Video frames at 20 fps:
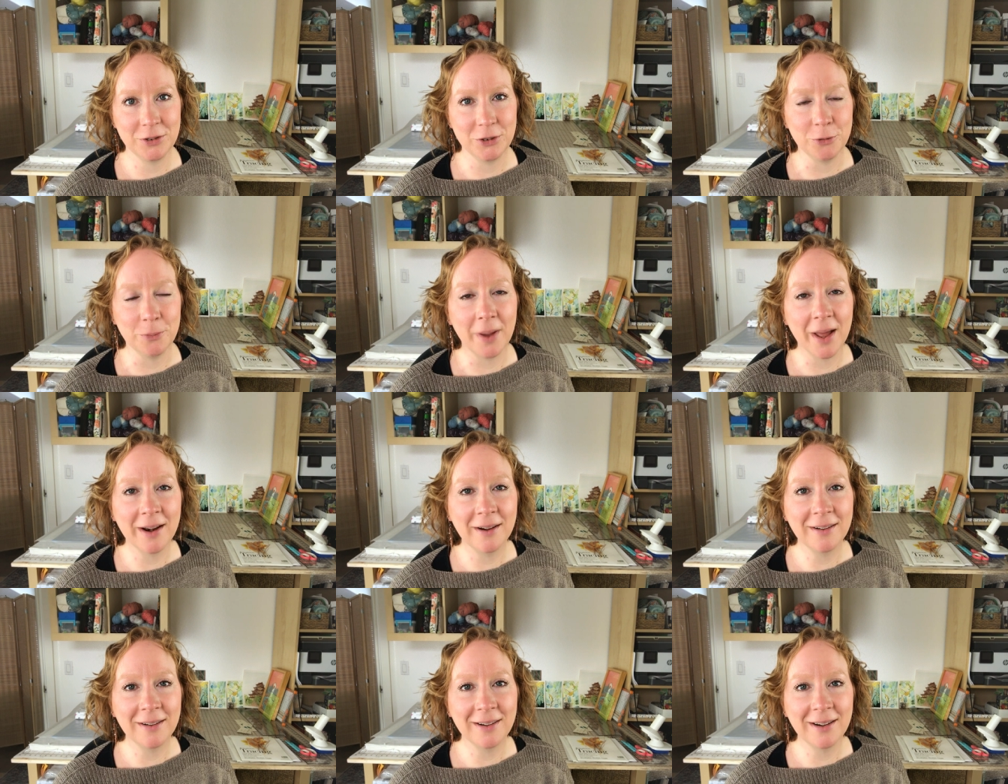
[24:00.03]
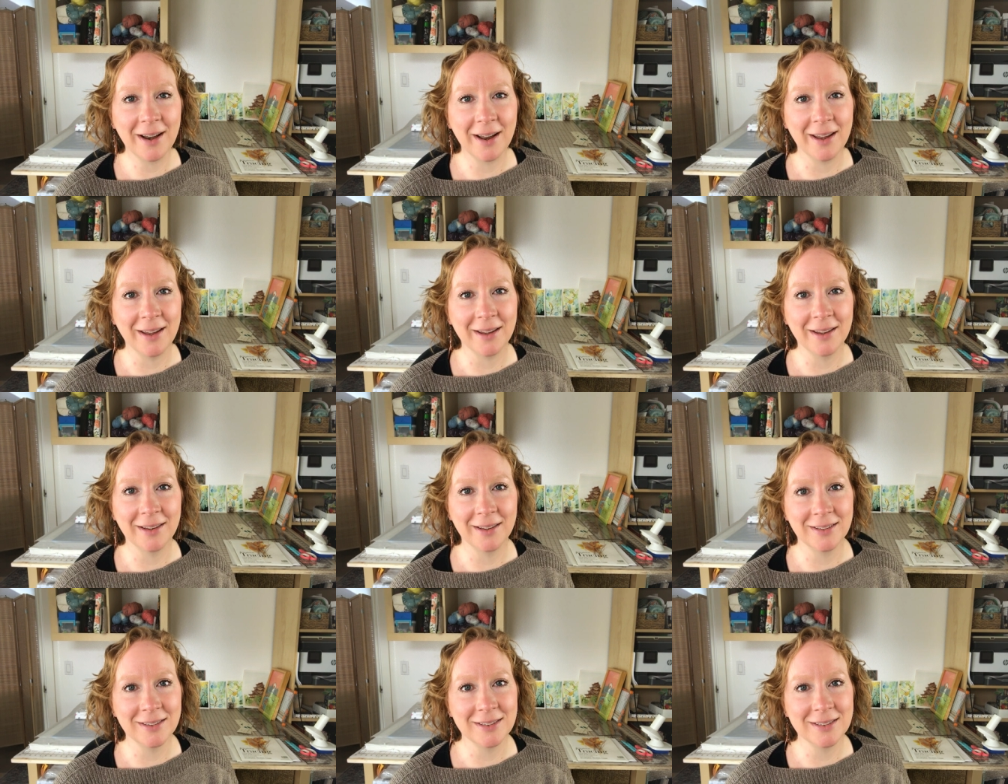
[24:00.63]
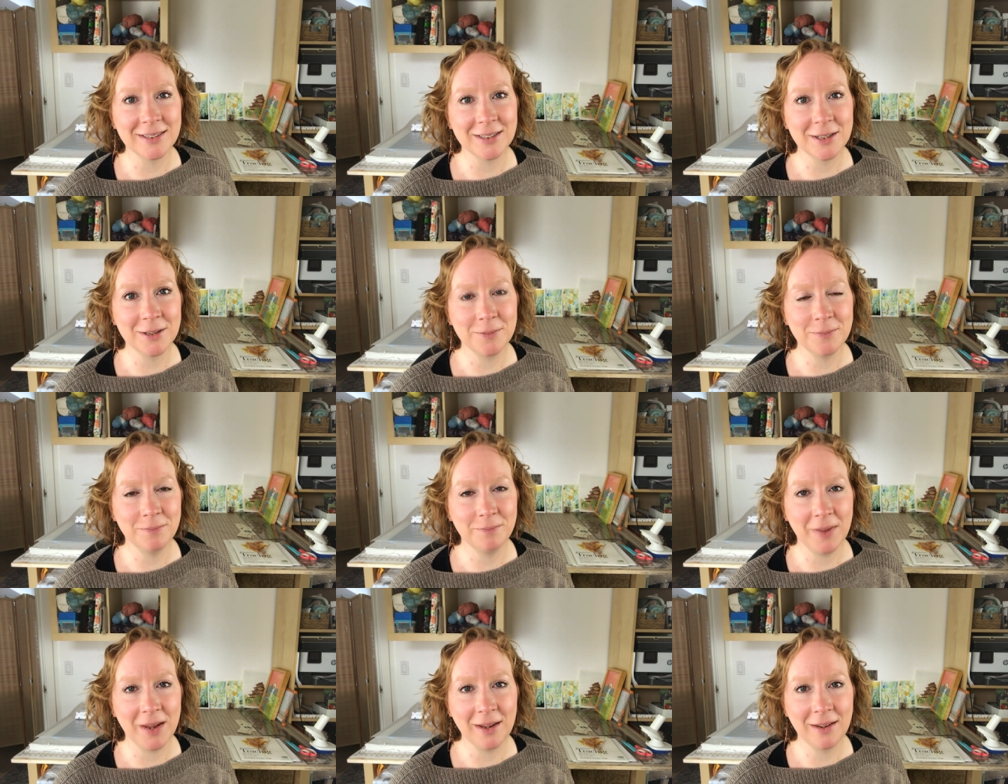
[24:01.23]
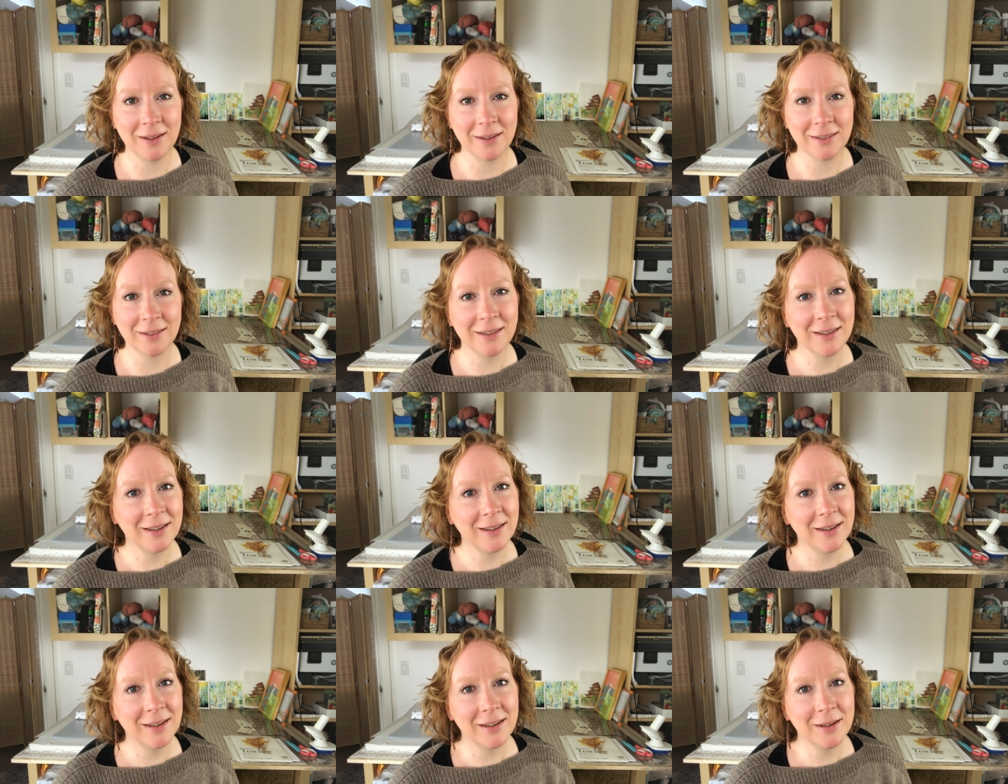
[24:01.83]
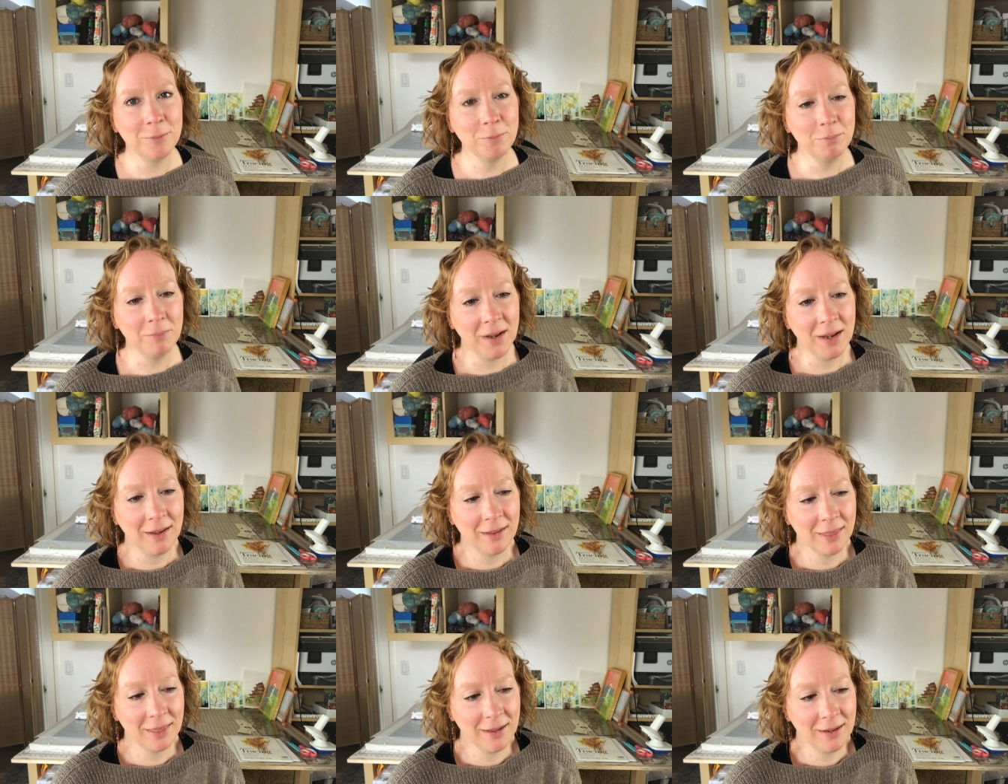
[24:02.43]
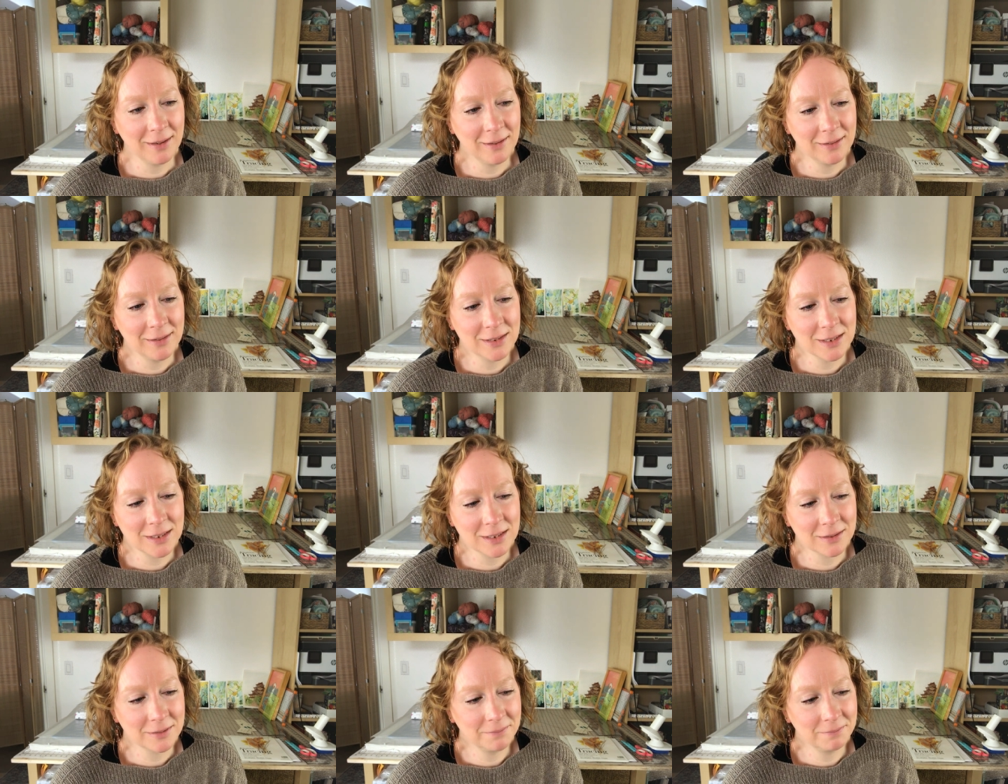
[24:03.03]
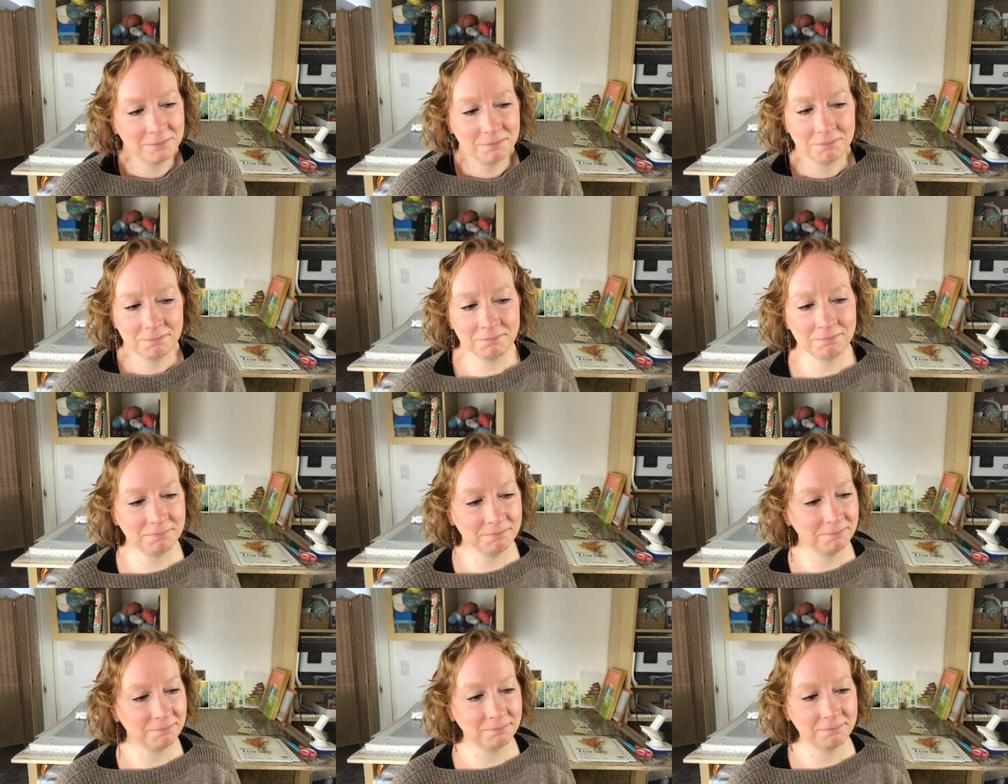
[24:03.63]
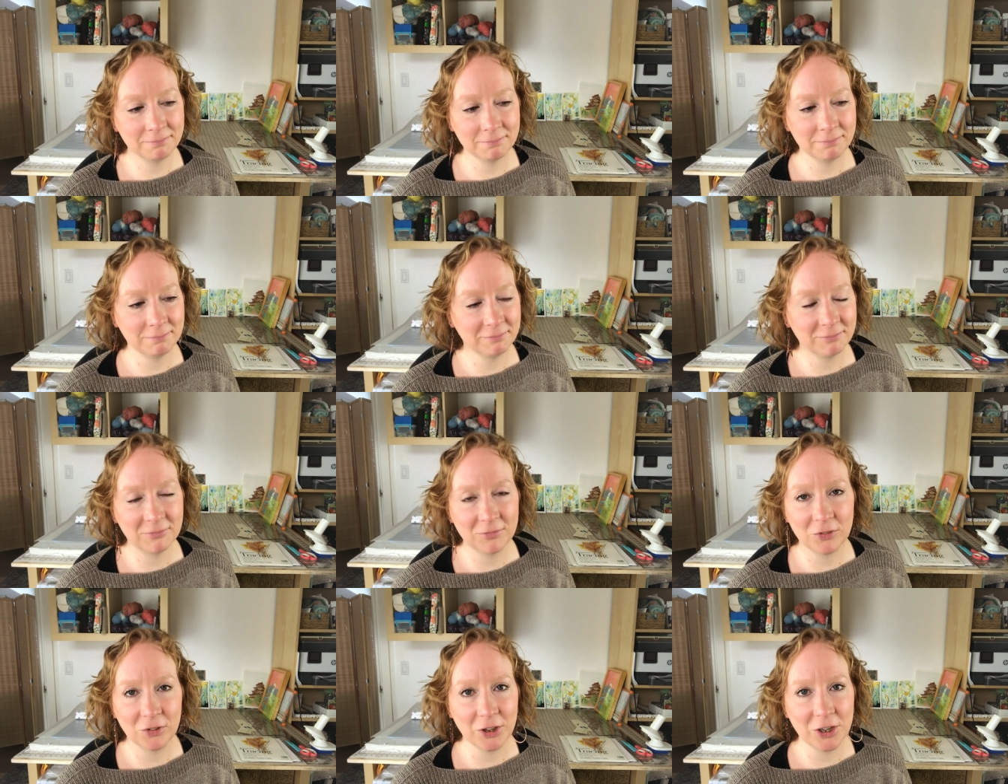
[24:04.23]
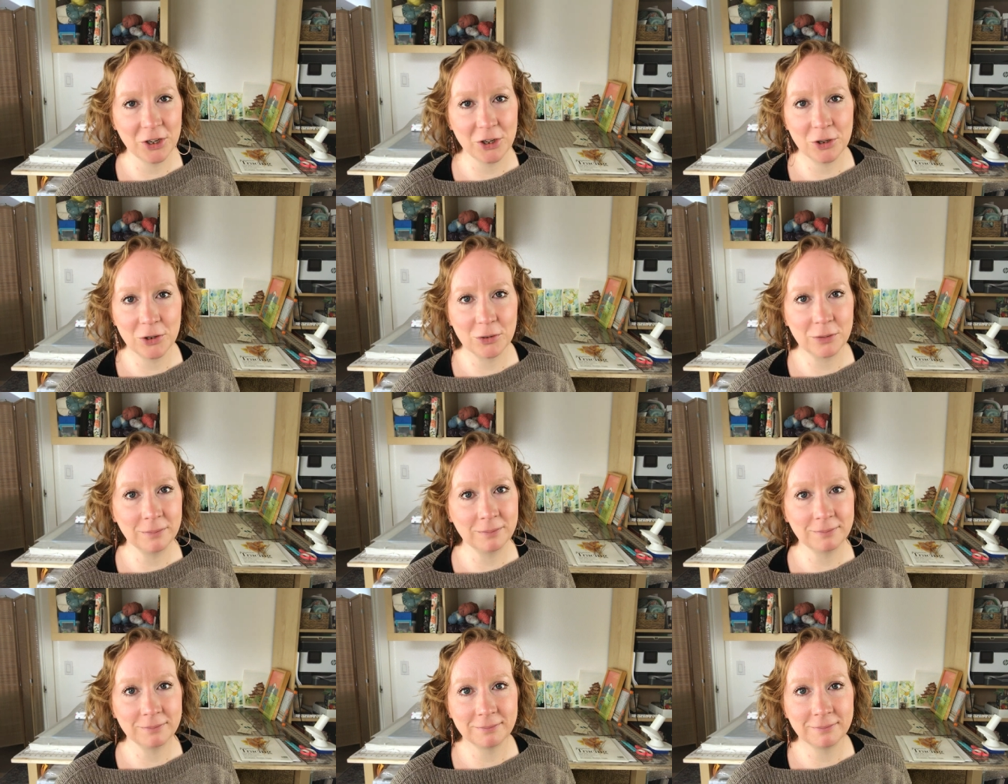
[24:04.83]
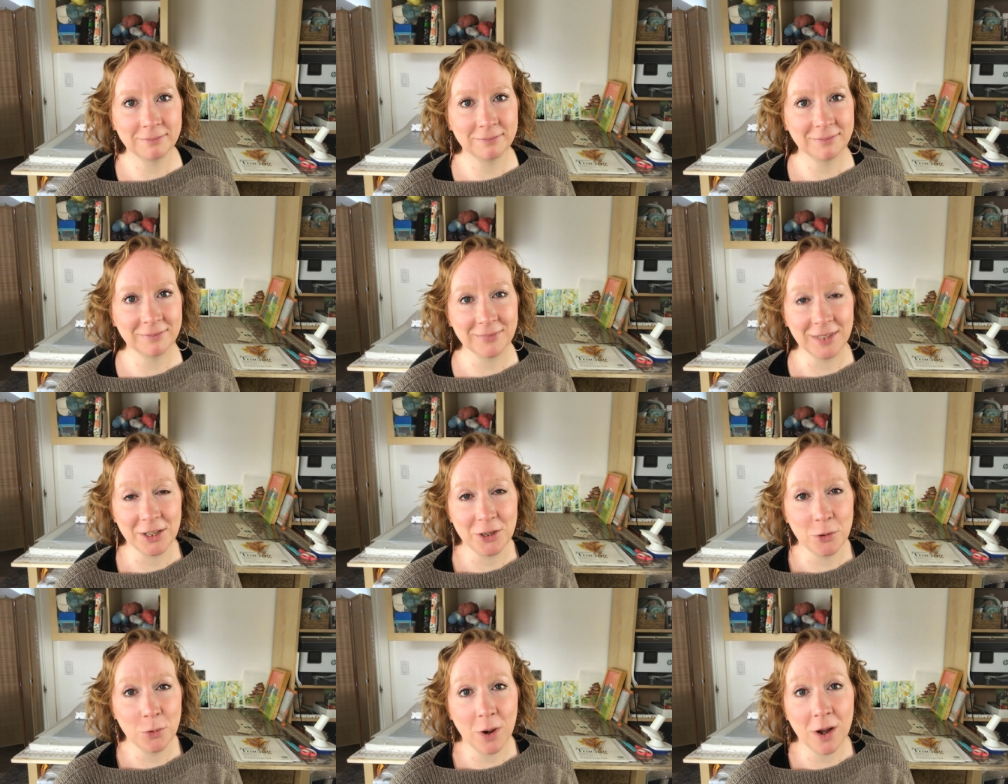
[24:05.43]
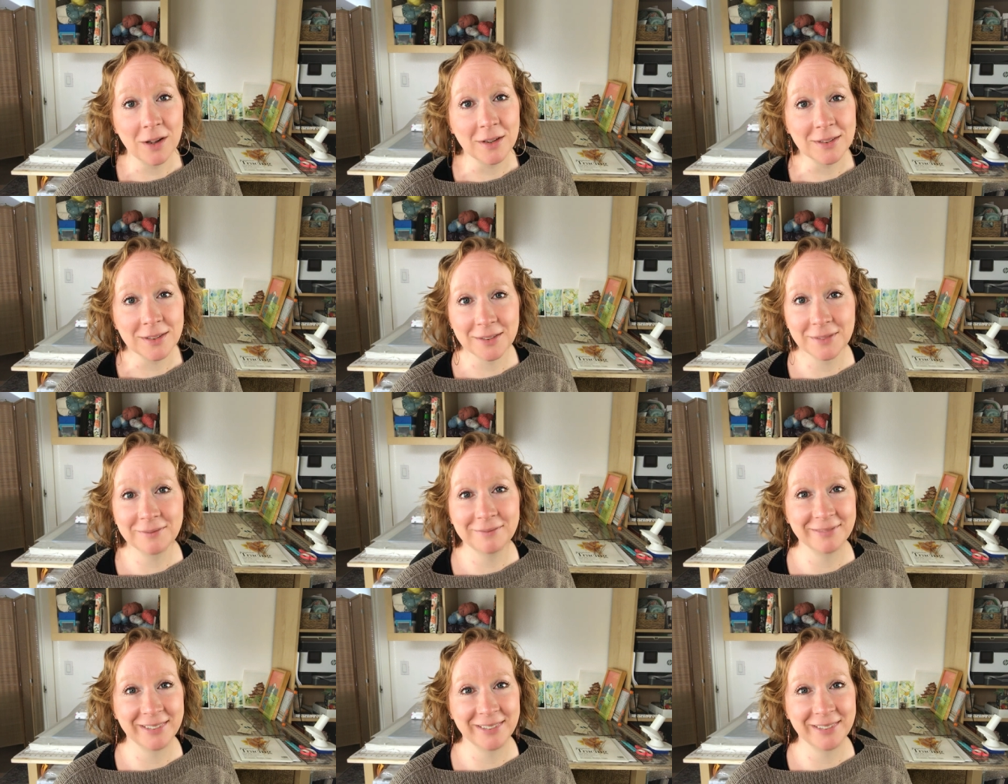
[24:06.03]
do better and make make things for you that you want.